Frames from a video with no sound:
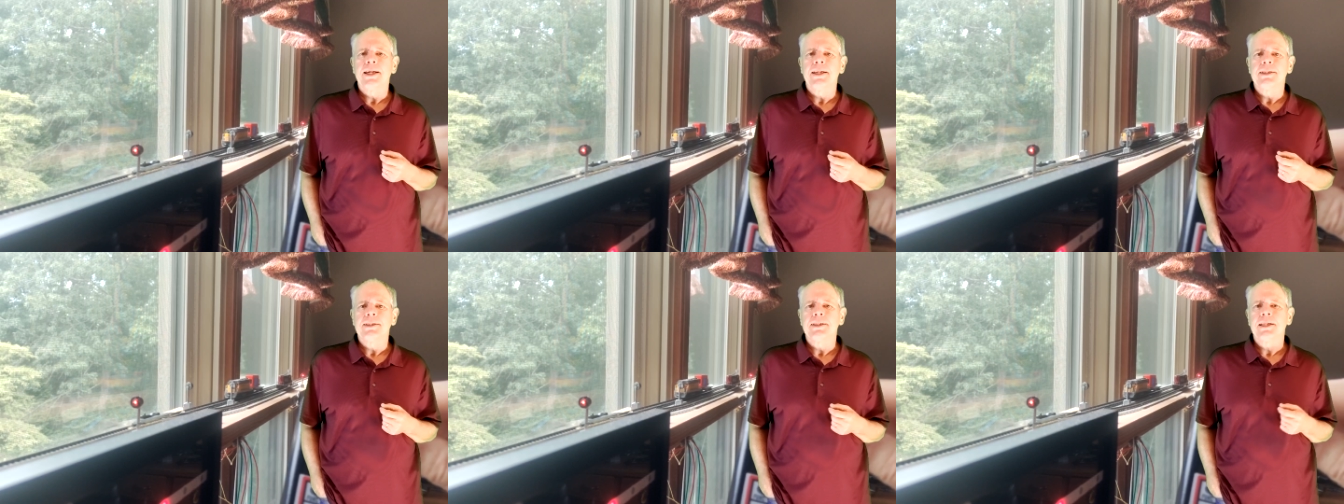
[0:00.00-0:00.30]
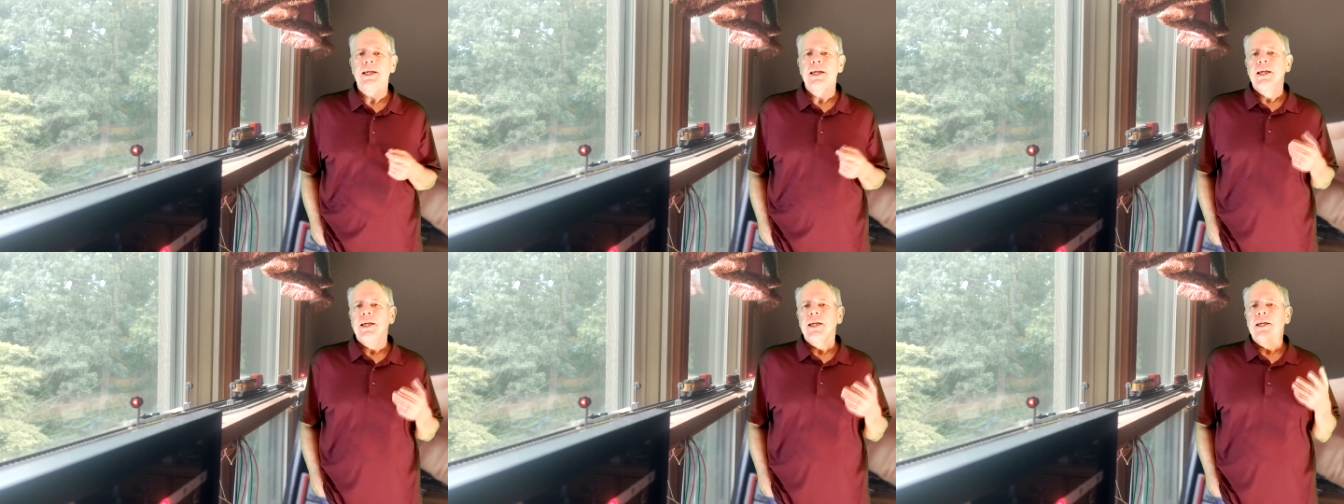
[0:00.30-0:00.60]

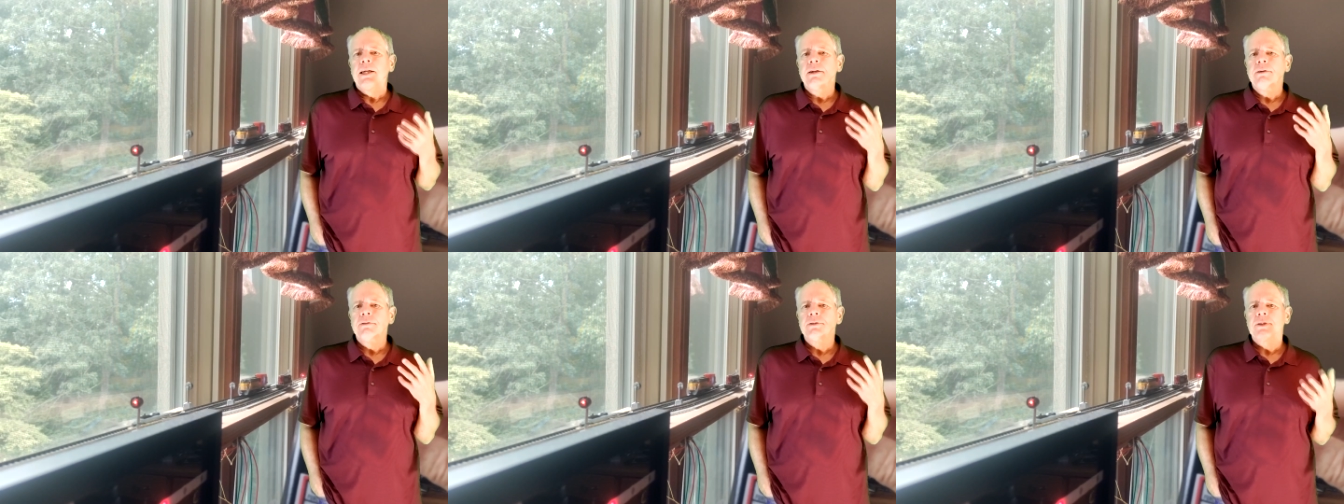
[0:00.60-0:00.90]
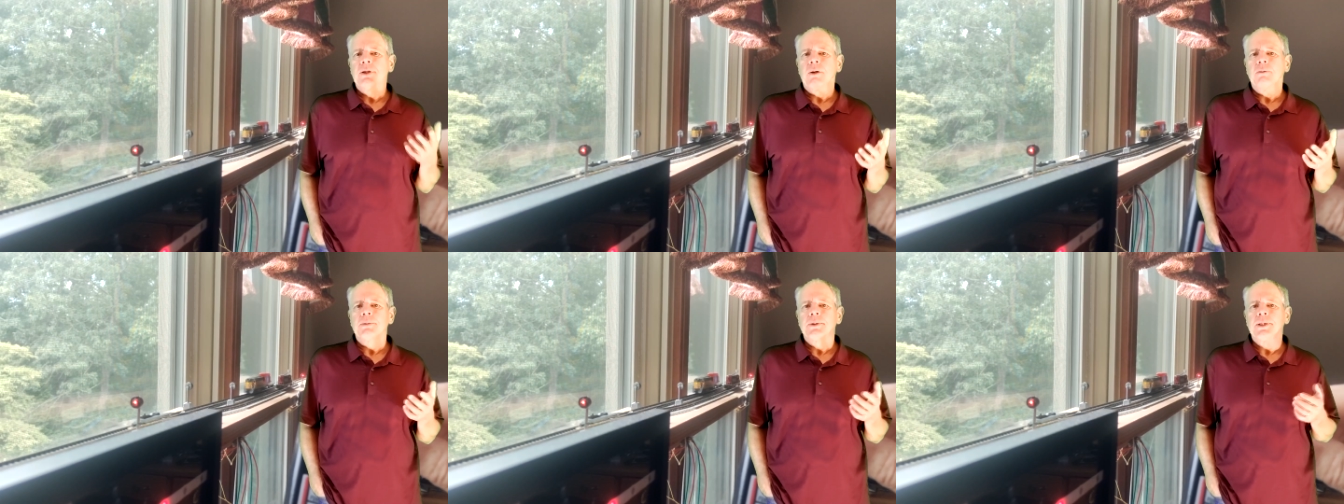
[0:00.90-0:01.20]
test if
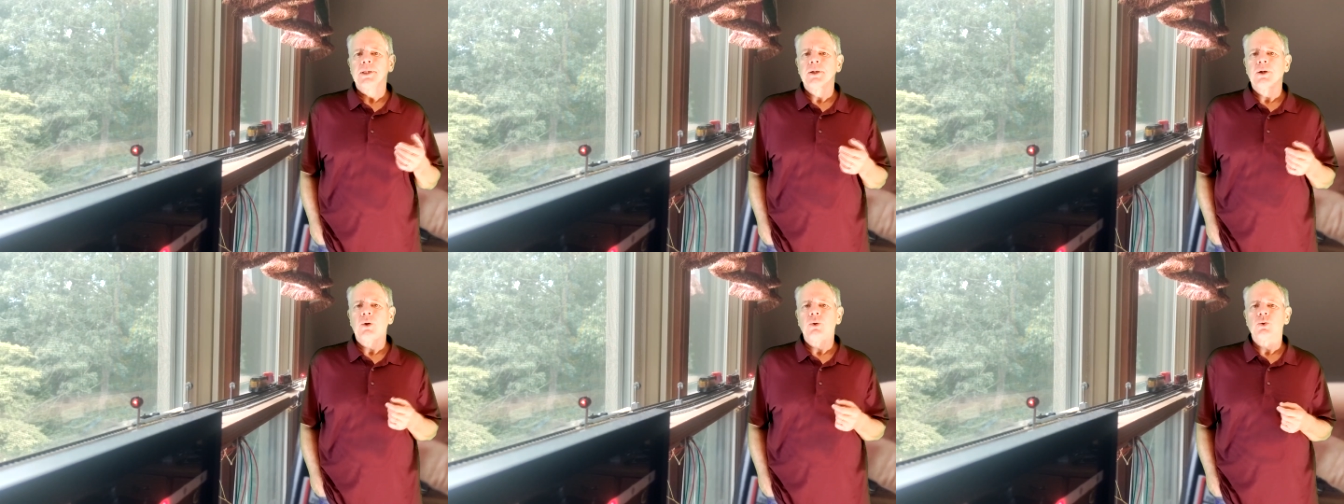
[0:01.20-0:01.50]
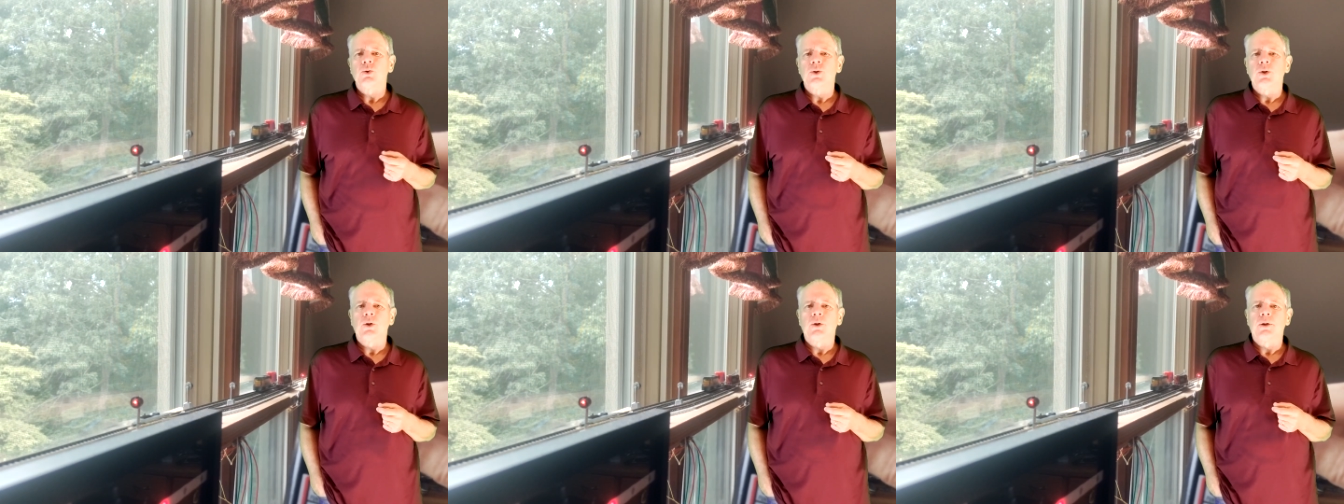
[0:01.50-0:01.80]
something
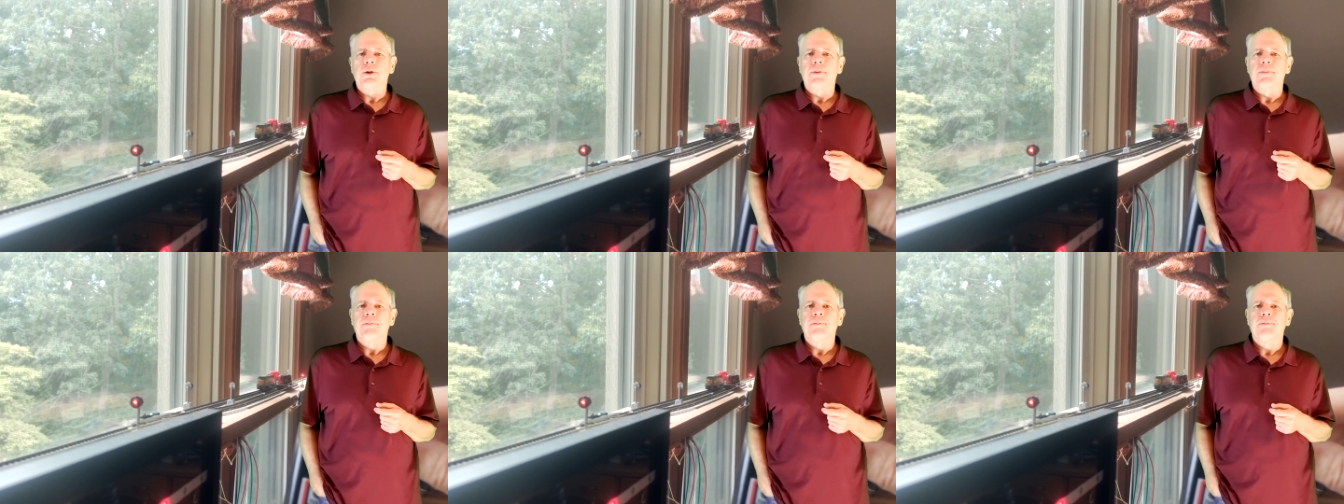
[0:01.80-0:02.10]
goes wrong.